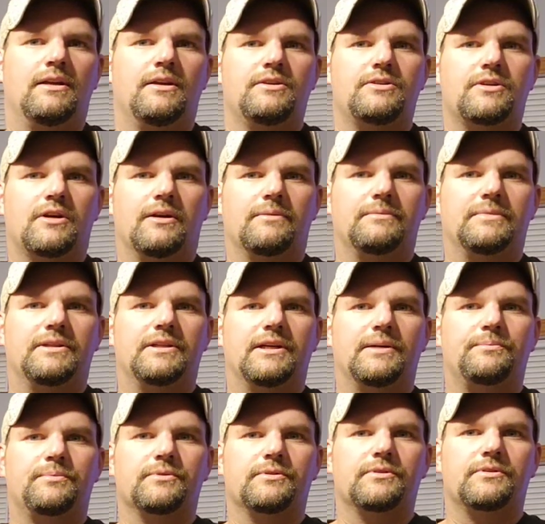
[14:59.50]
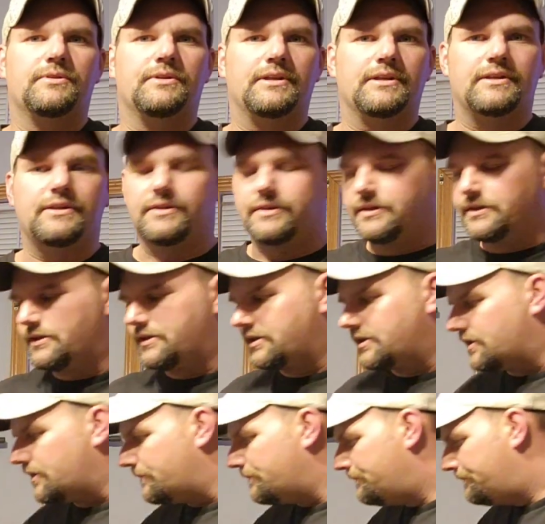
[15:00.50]
Sharpen it up real quick, you're good to
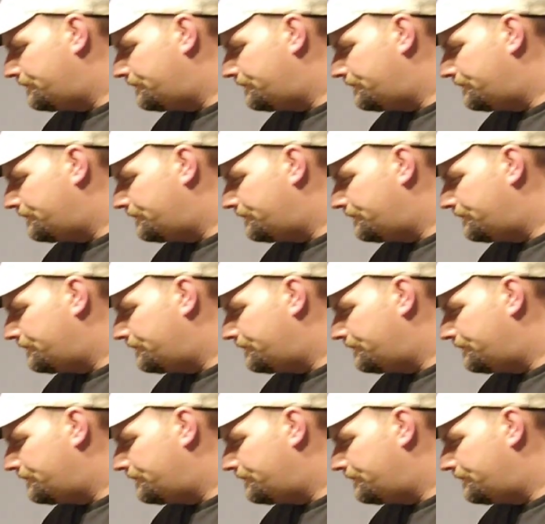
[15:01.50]
go.